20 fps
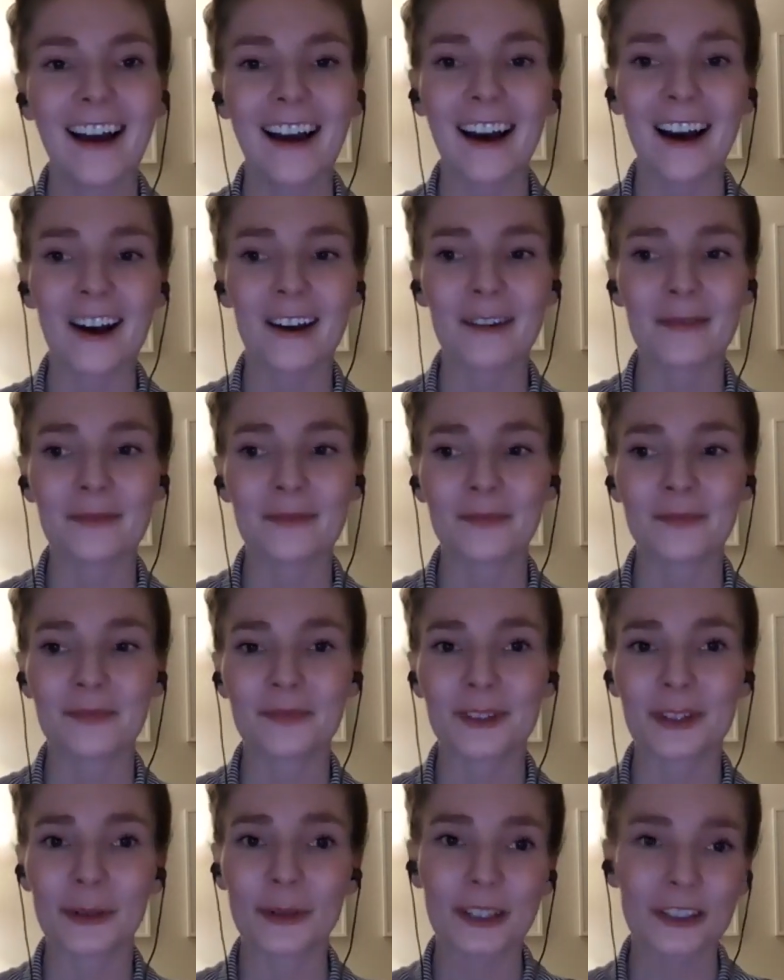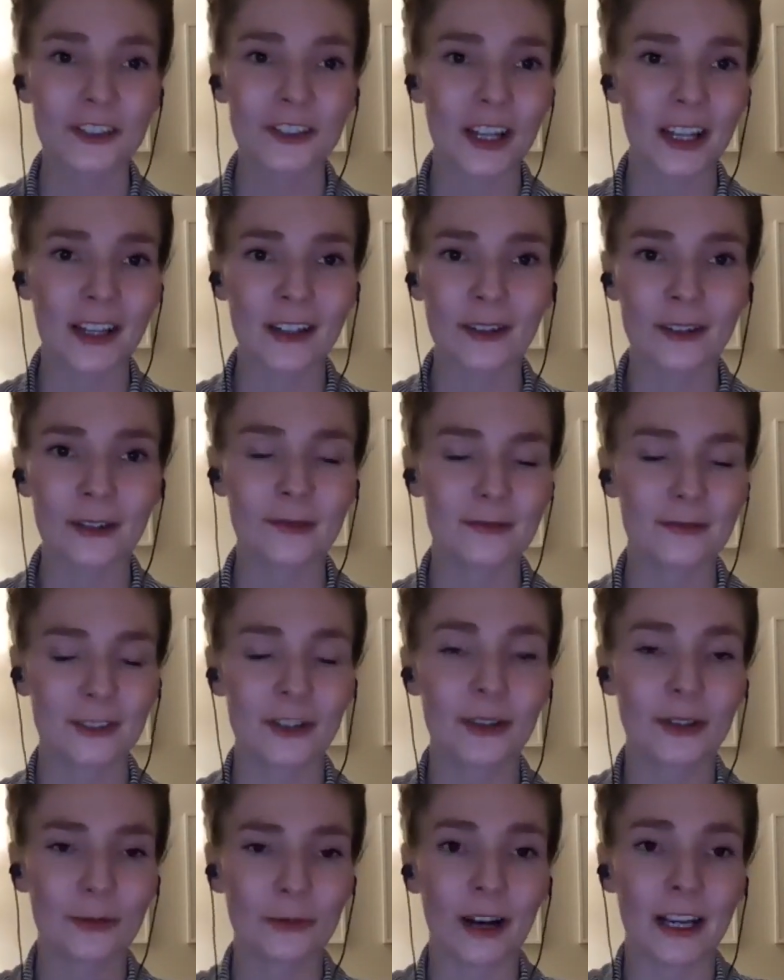You
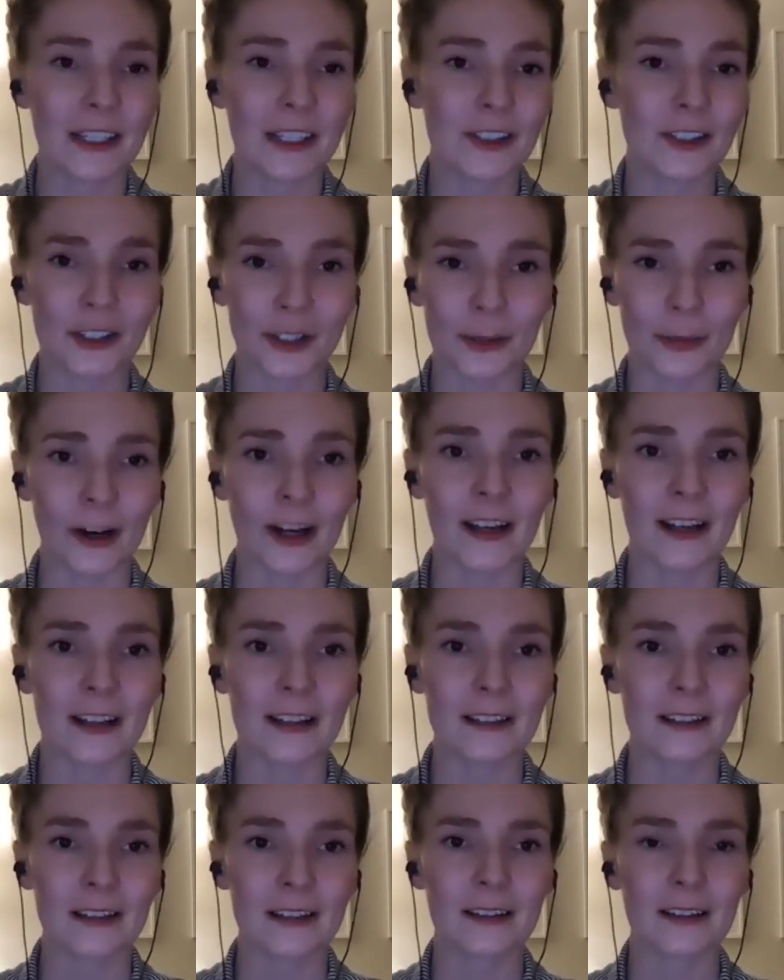can write to your brand.